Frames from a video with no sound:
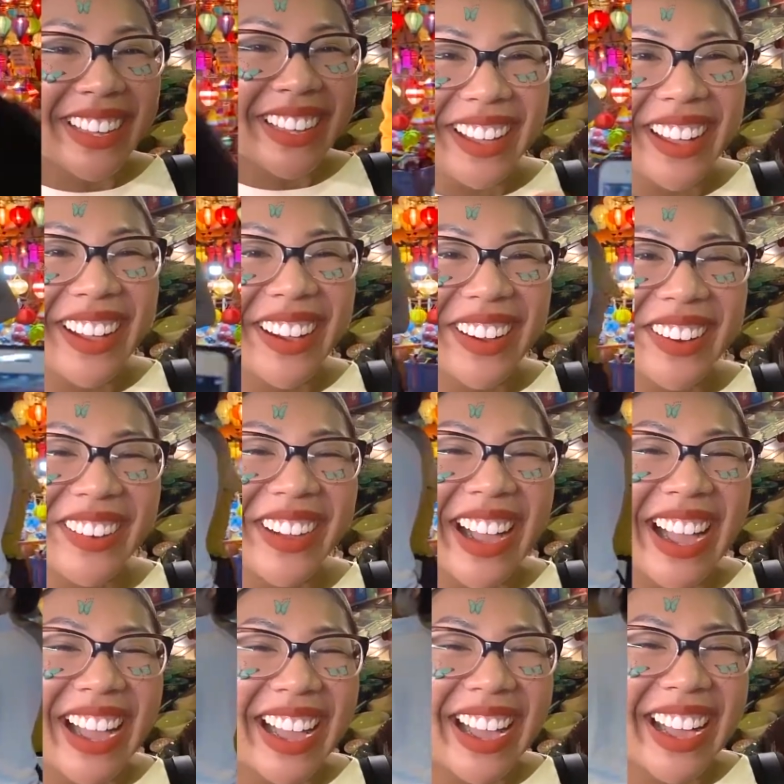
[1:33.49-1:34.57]
Oh,
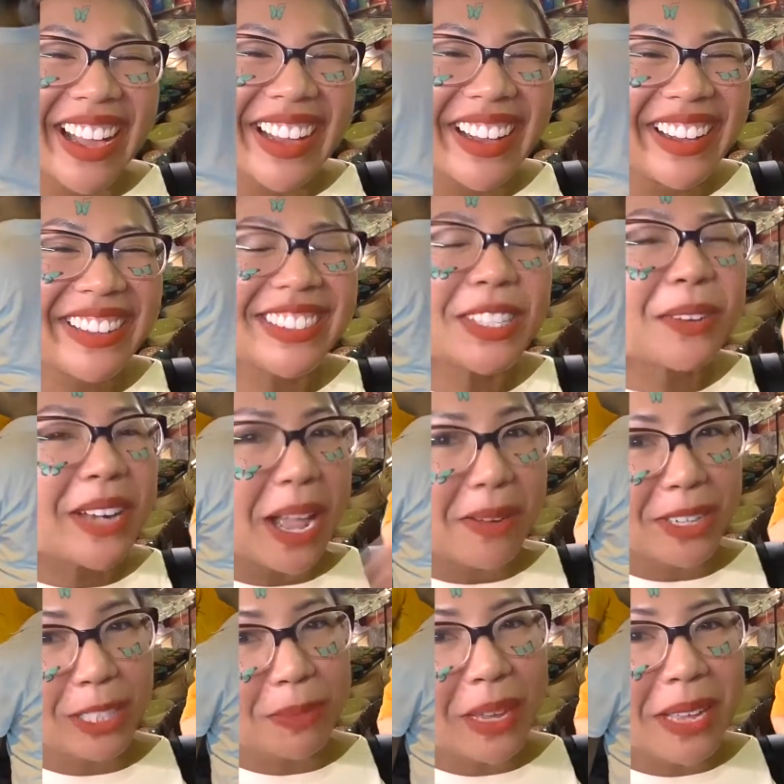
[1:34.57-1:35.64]
wow. So
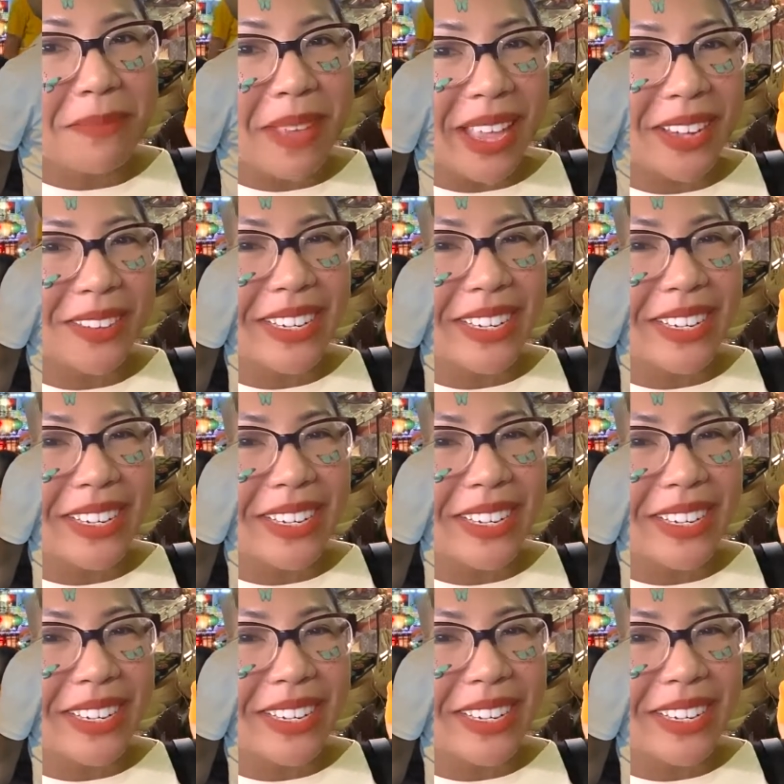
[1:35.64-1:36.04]
now we're speaking Mandarin.